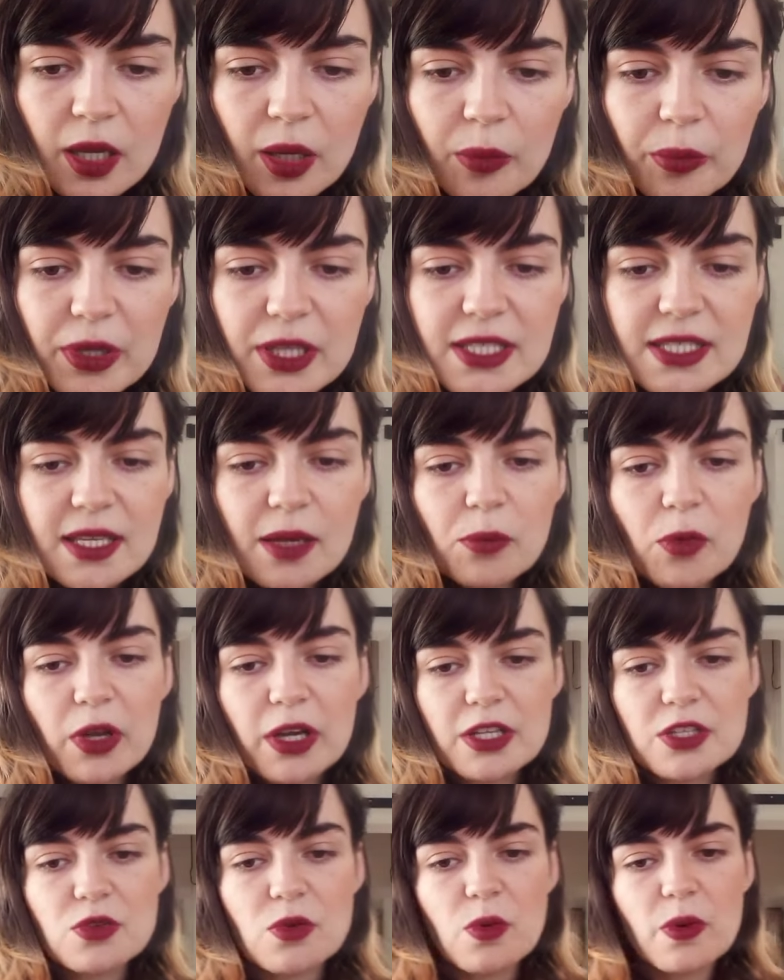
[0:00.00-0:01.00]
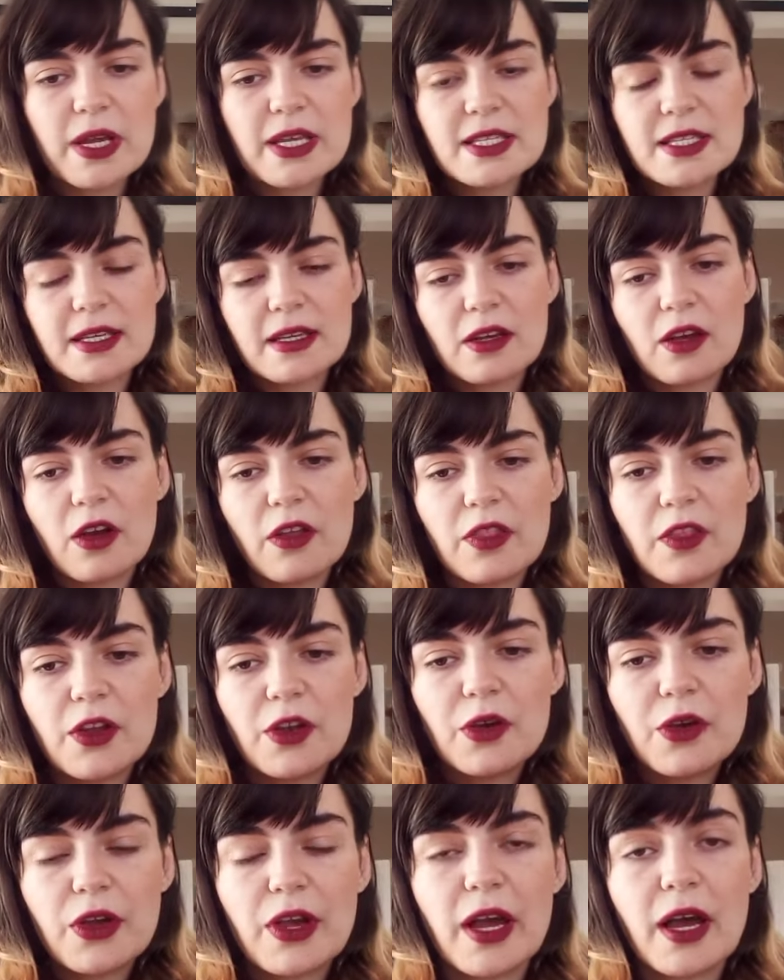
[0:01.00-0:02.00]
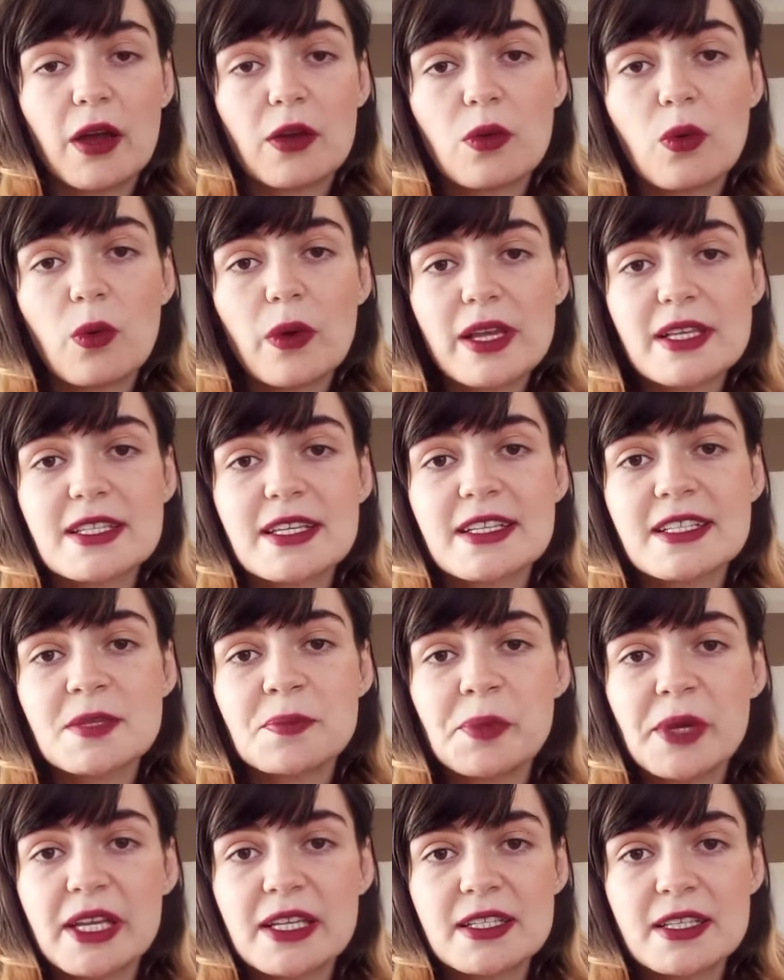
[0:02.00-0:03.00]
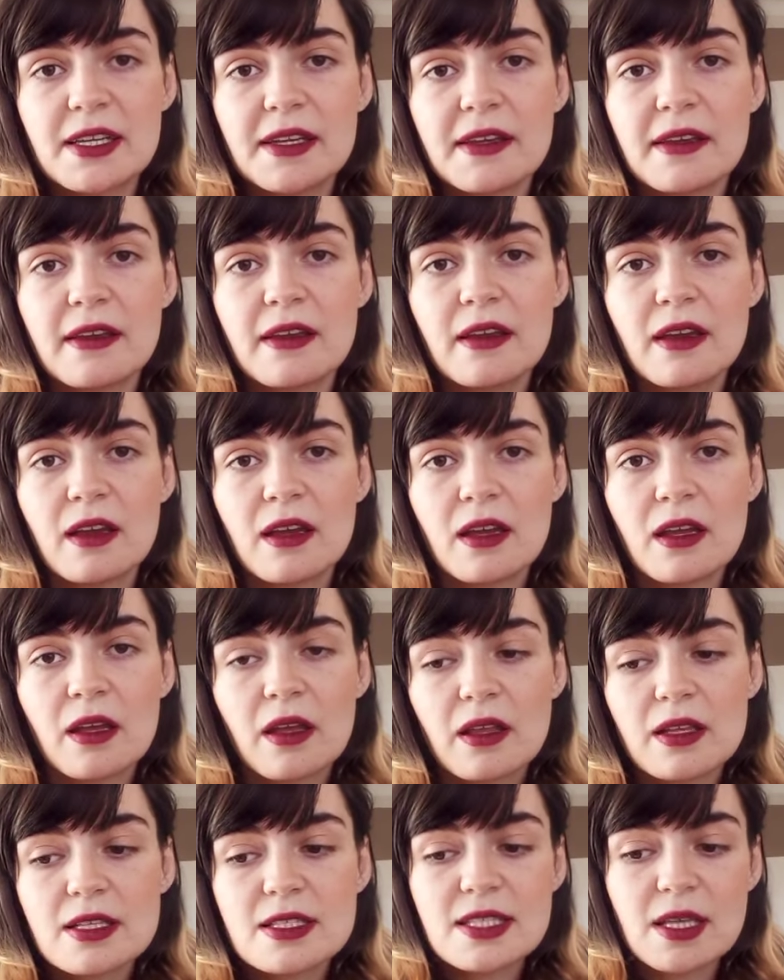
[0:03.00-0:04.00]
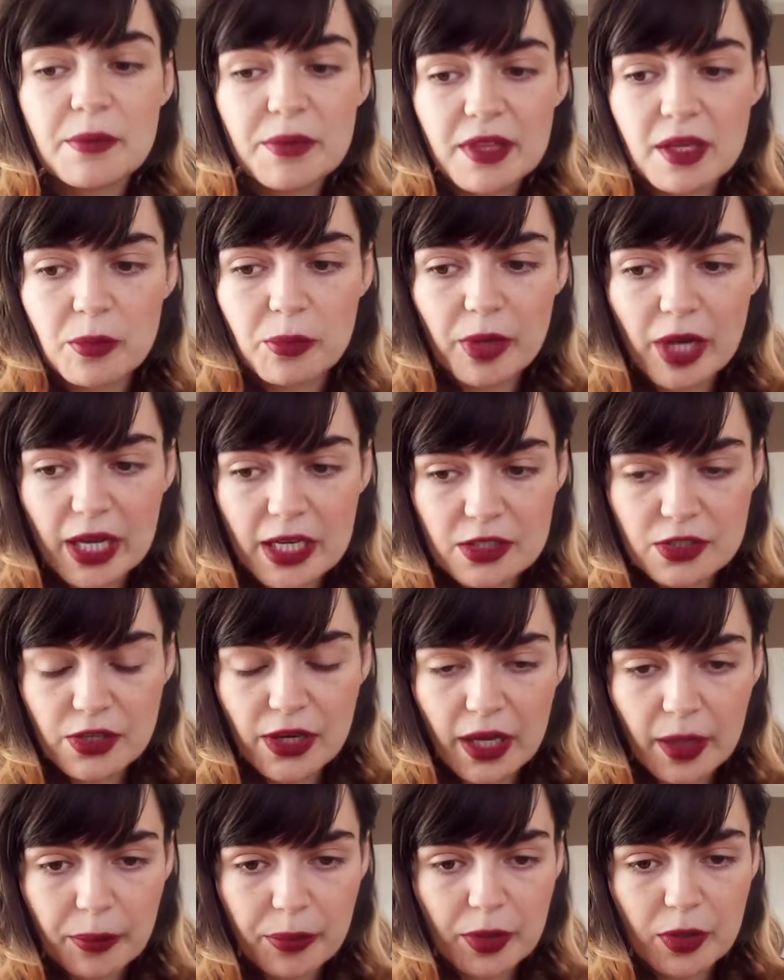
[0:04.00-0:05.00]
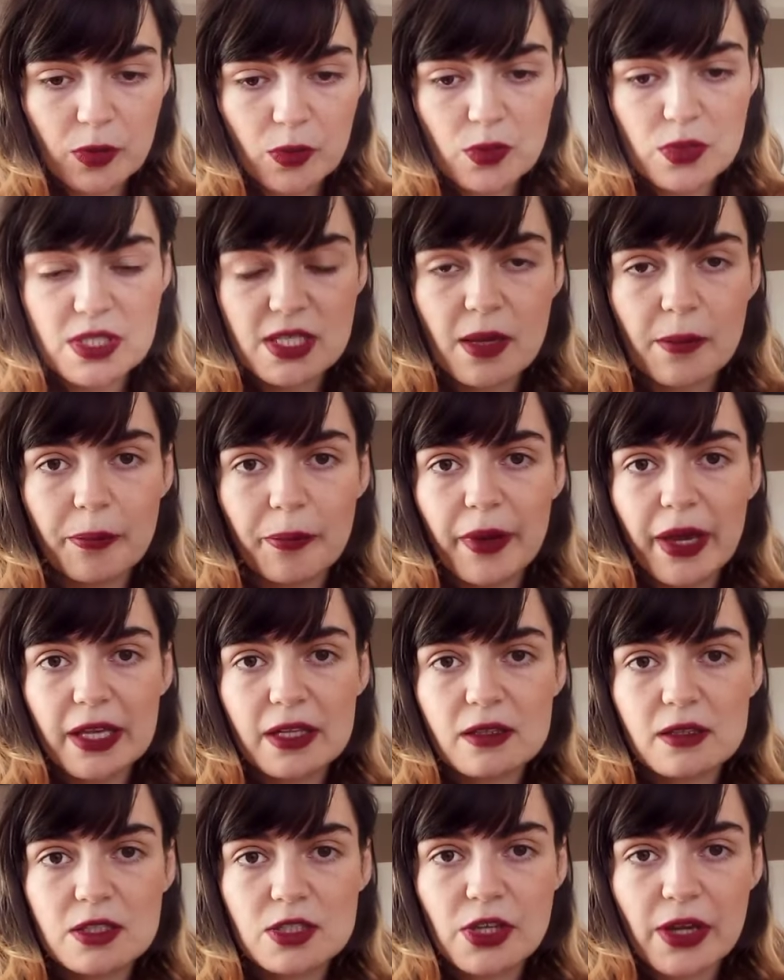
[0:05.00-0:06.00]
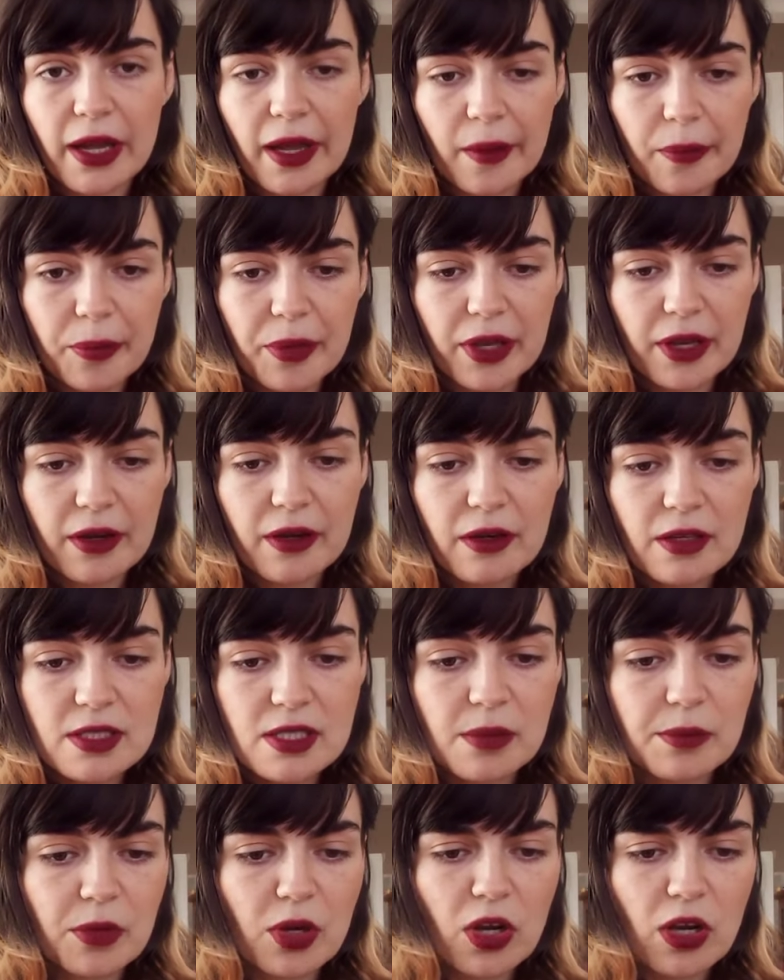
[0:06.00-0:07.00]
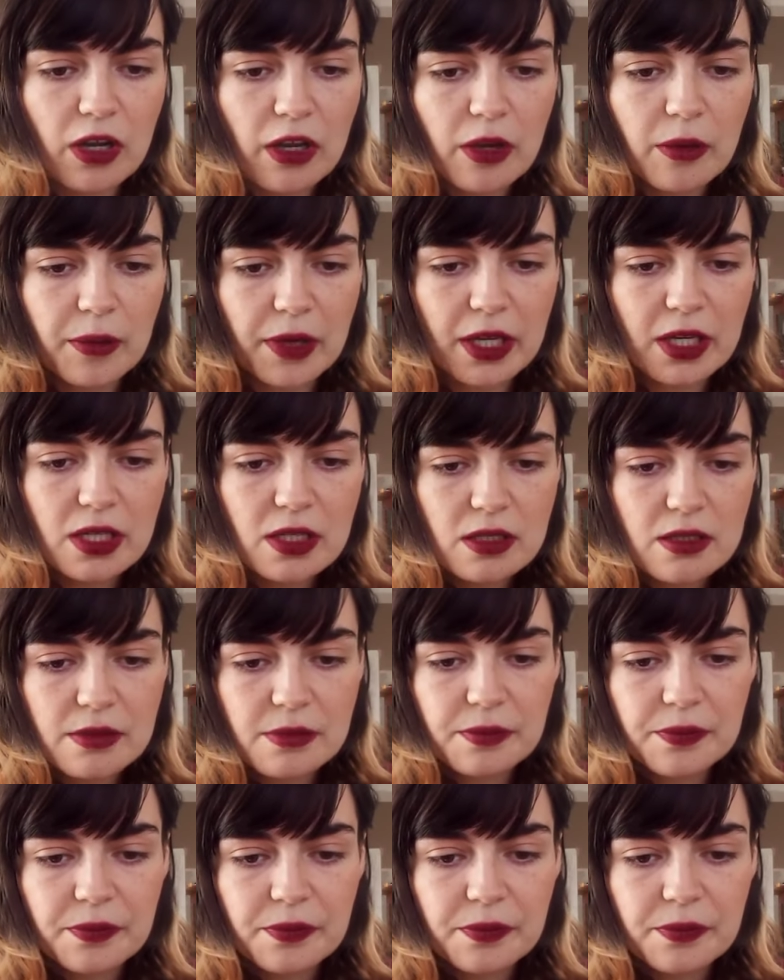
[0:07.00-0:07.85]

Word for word: But someone is always on the lookout, always expecting something bad to happen or some battle to happen, some argument.